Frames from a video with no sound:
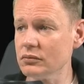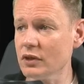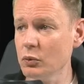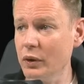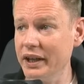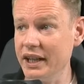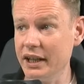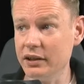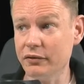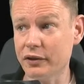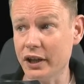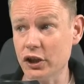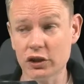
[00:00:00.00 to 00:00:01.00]
Why do you hate the
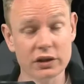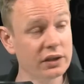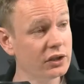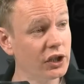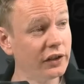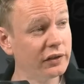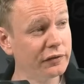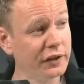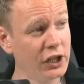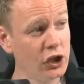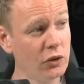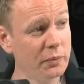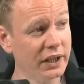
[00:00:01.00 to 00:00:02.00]
French? Just the
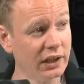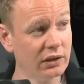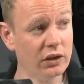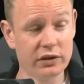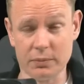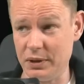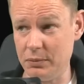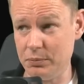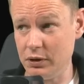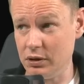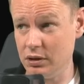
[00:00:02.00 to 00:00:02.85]
French opening, not the people.